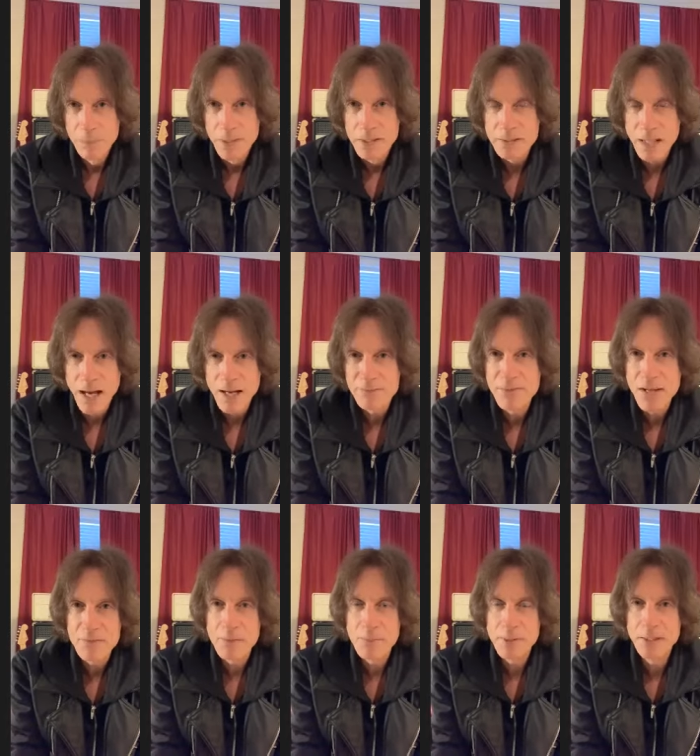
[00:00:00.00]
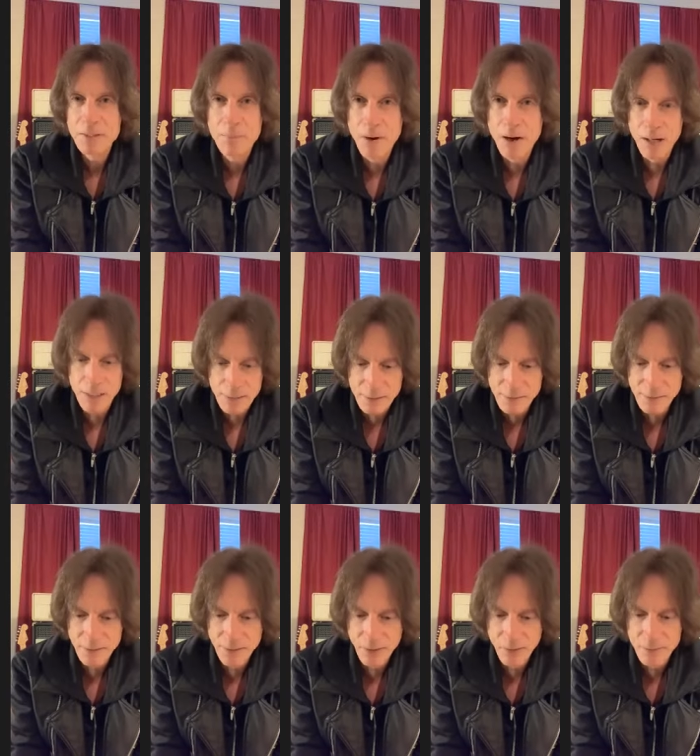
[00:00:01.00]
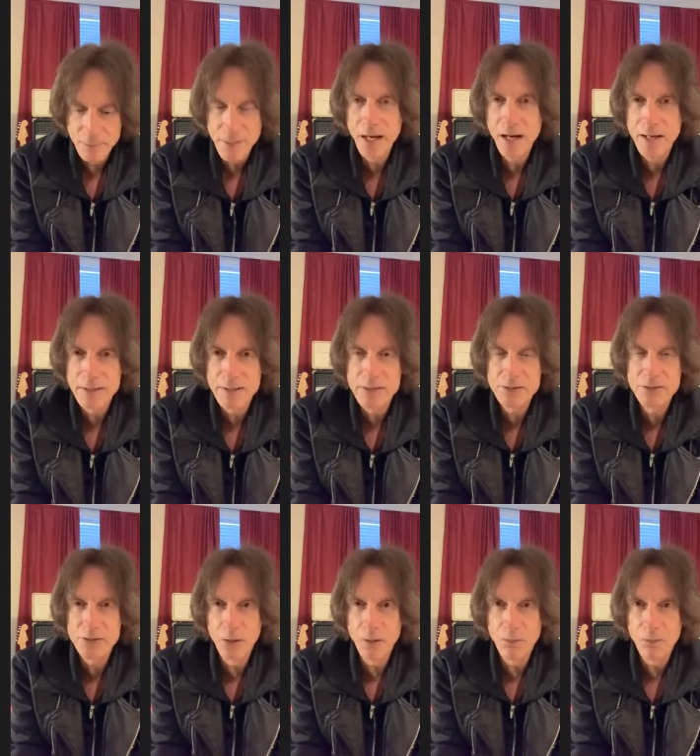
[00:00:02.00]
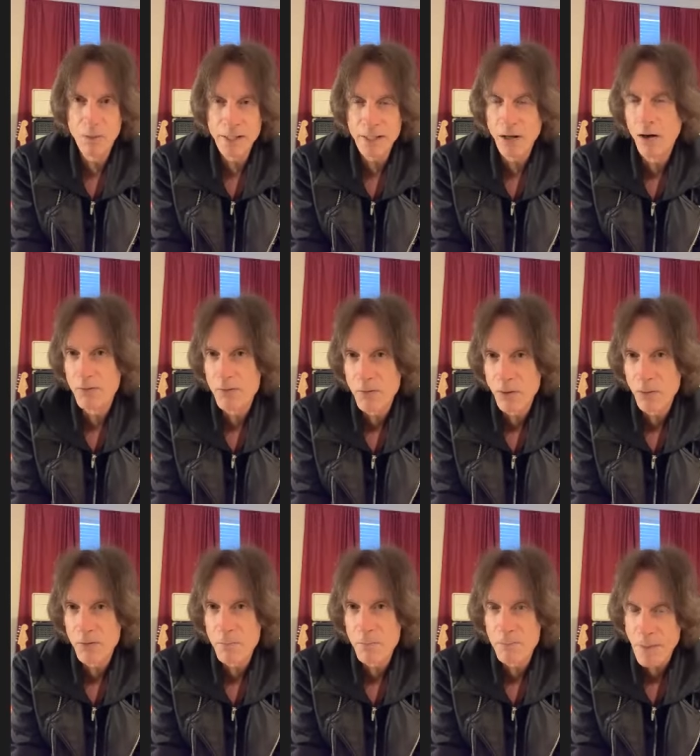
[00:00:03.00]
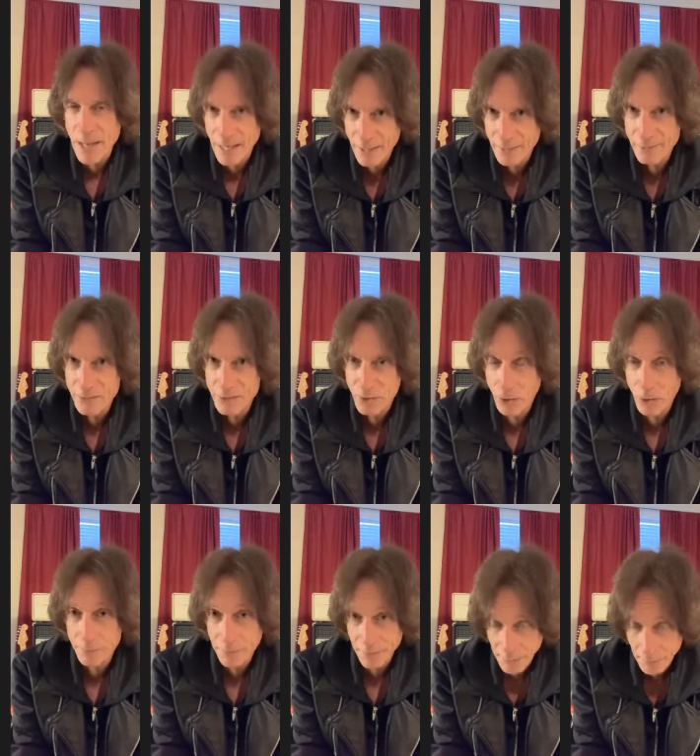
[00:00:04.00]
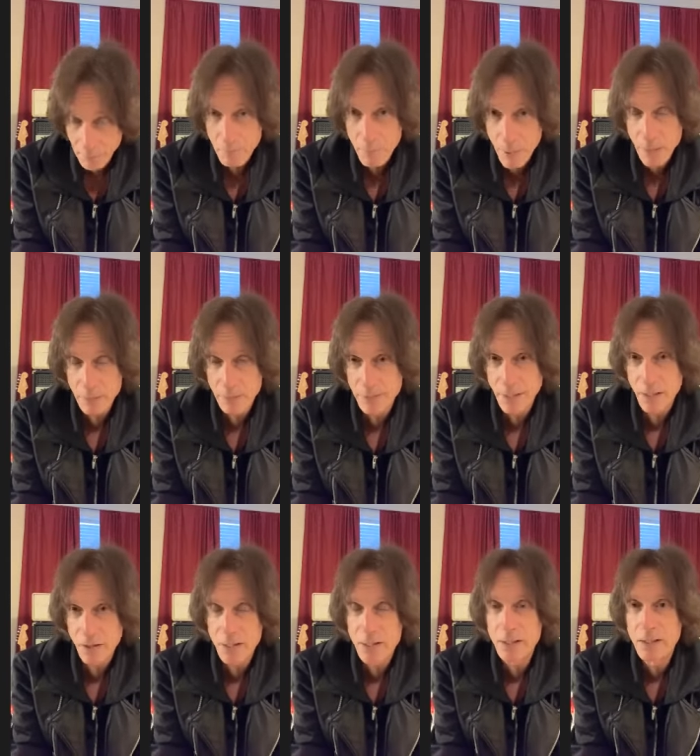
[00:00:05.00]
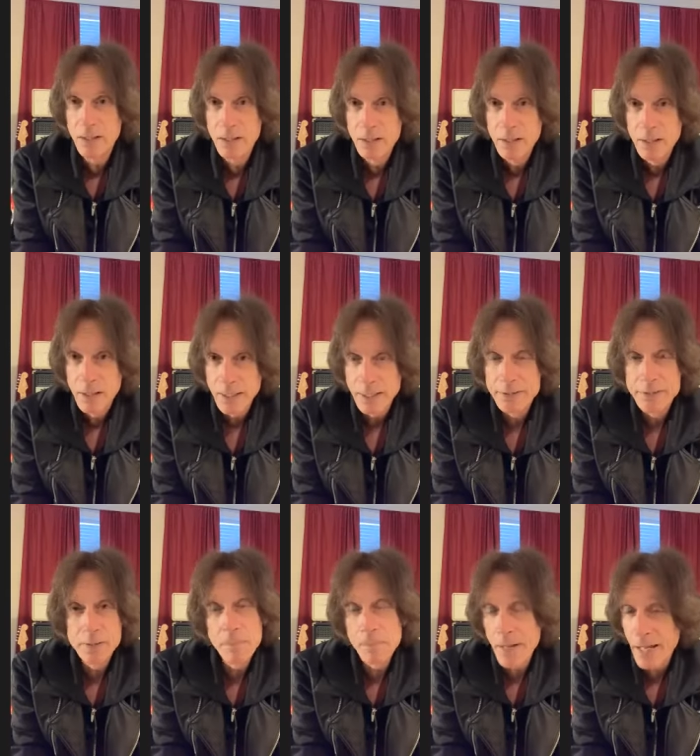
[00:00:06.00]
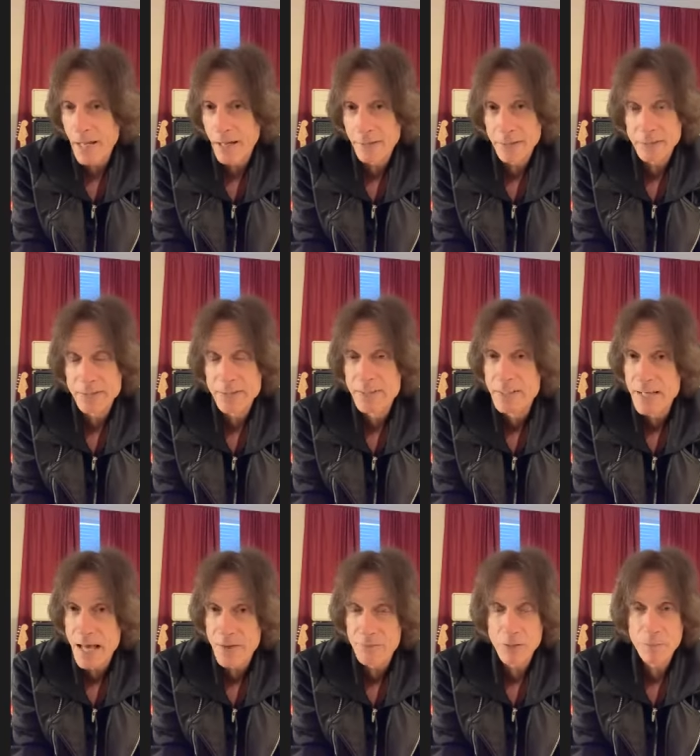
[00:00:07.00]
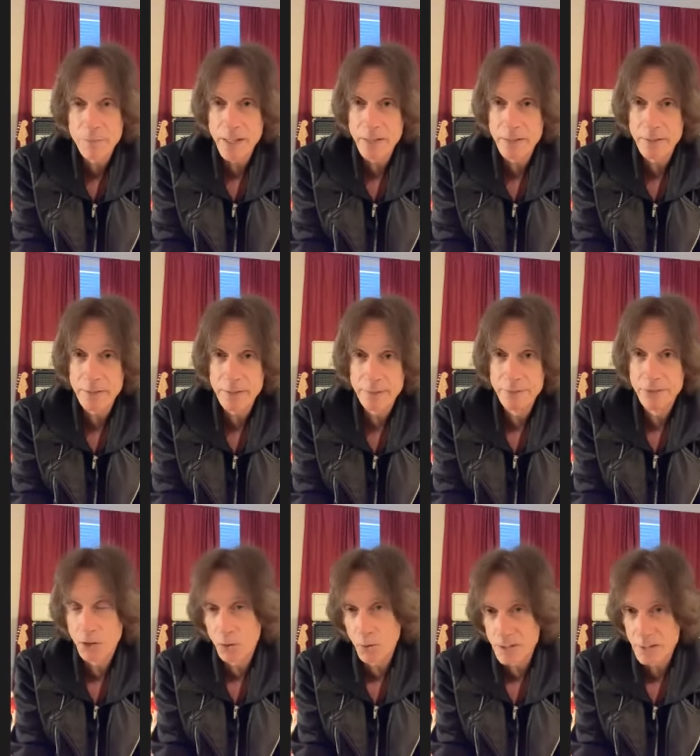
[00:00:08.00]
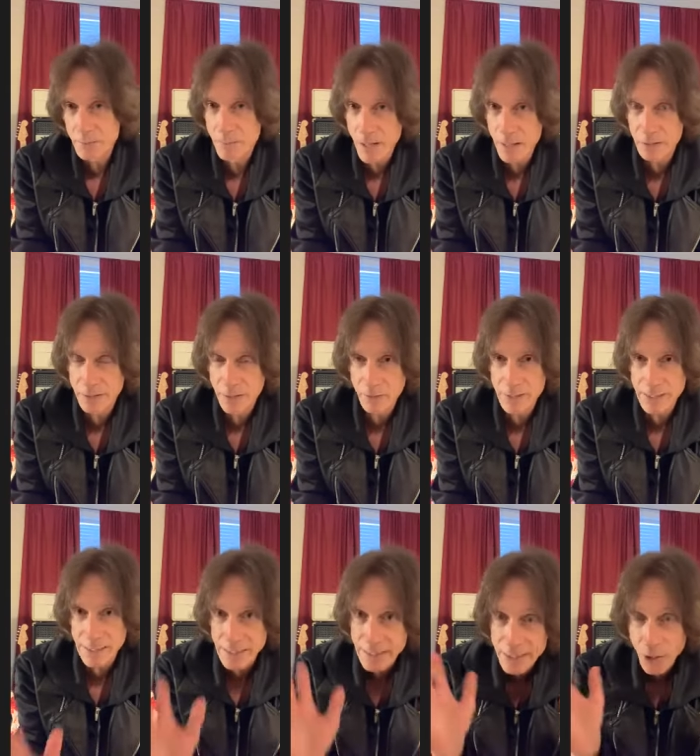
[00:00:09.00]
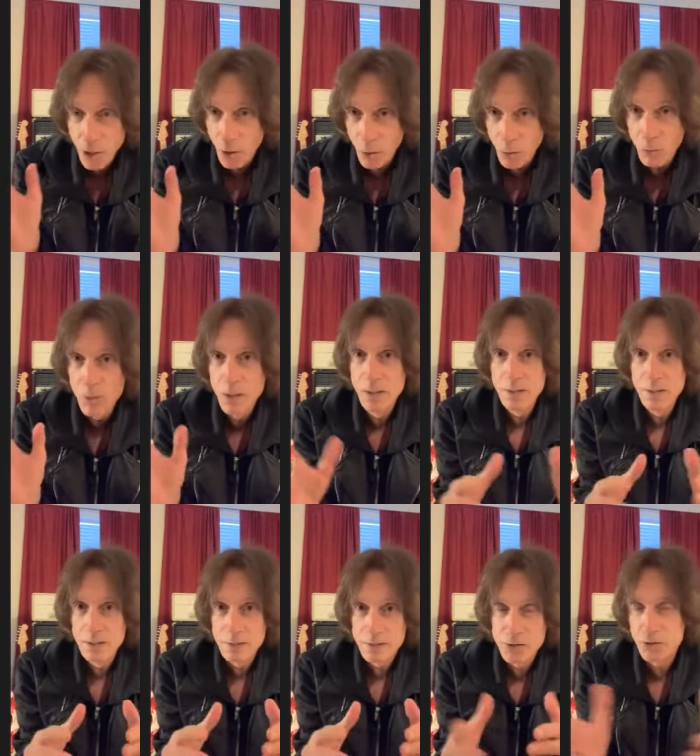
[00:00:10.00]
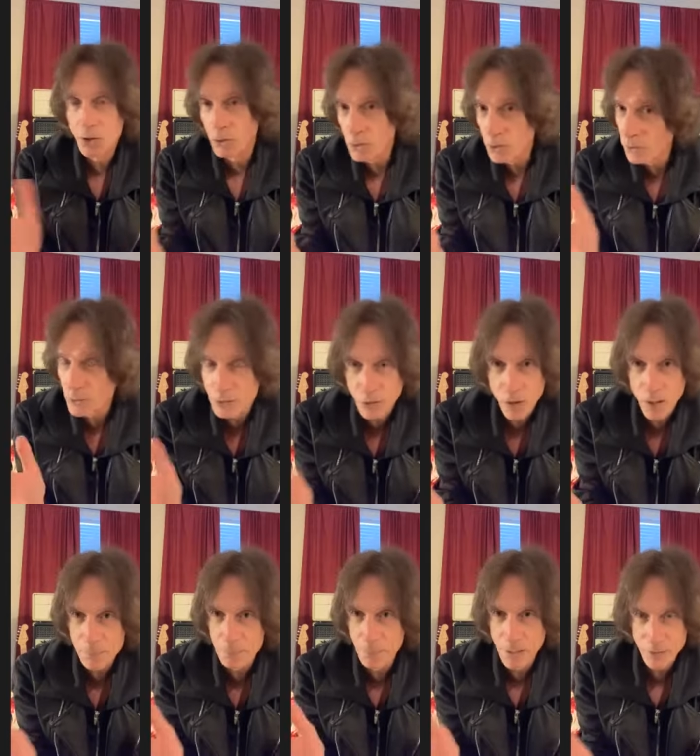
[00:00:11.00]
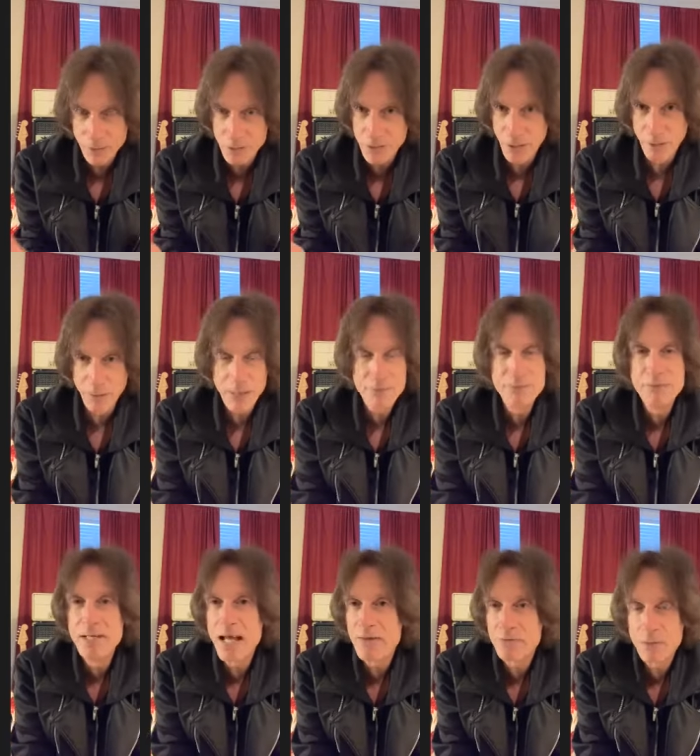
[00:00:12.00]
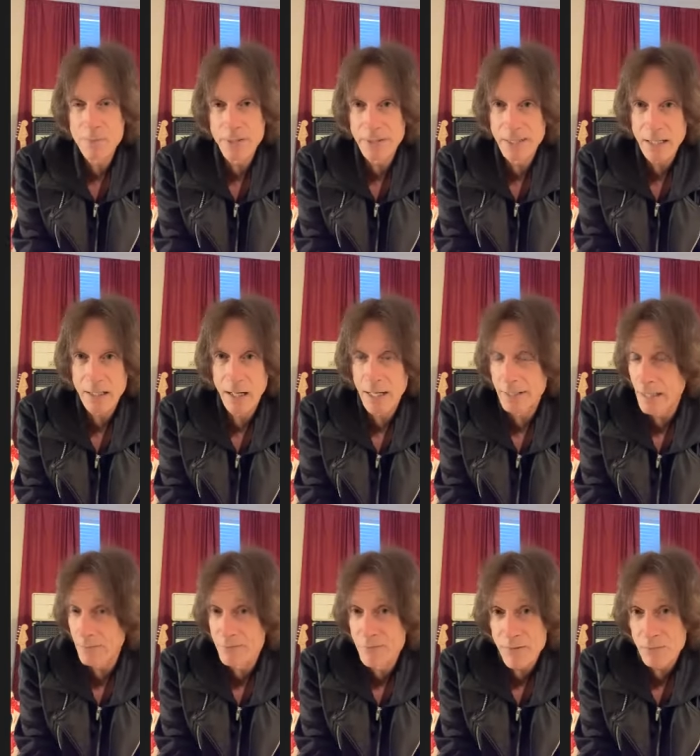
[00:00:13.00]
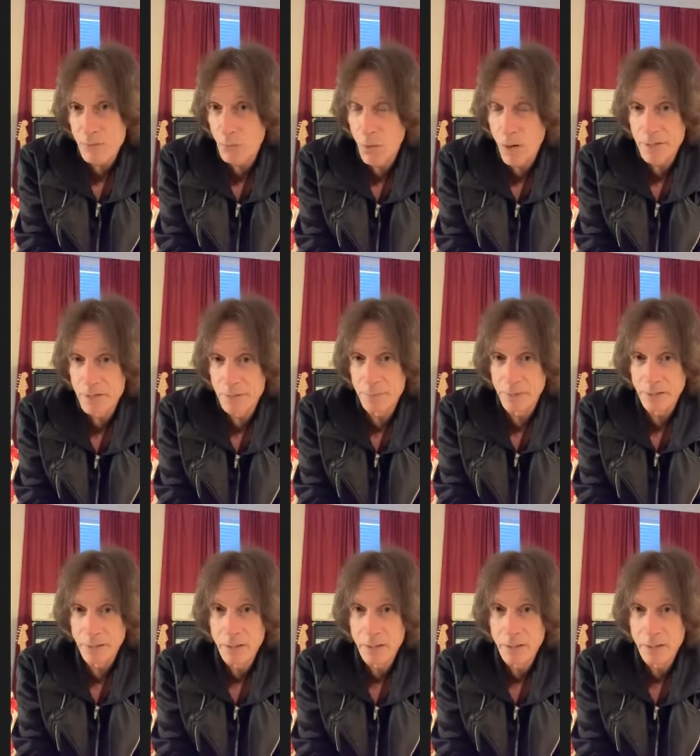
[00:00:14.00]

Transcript: because i've never been the boss you know to be honest so although the band is called Impellitteri it's a band it's never been the chris Impellitteri ego solo guitar player show. I've never been that guy and I've never wanted to be.